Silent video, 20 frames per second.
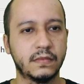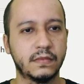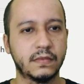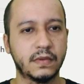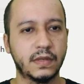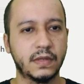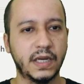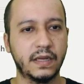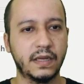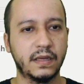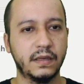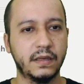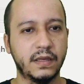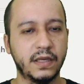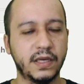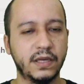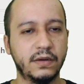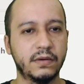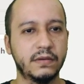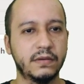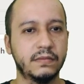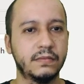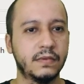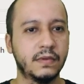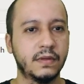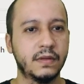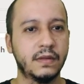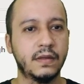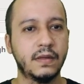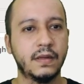click here
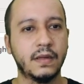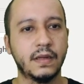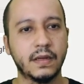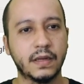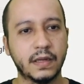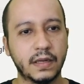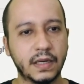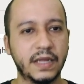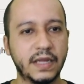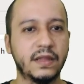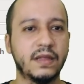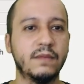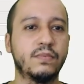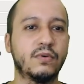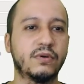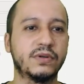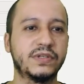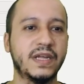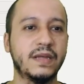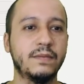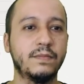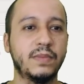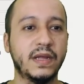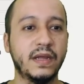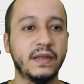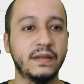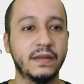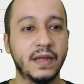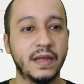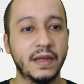click import
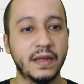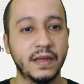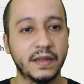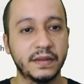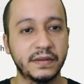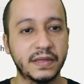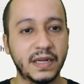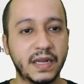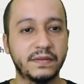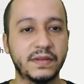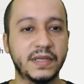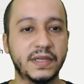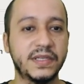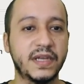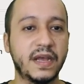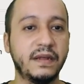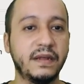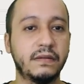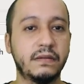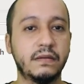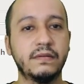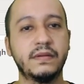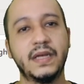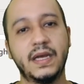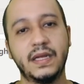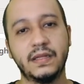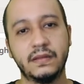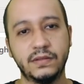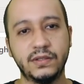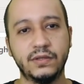template select the JSON
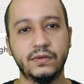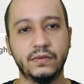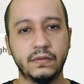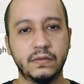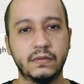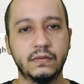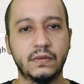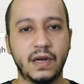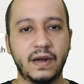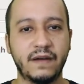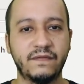that you have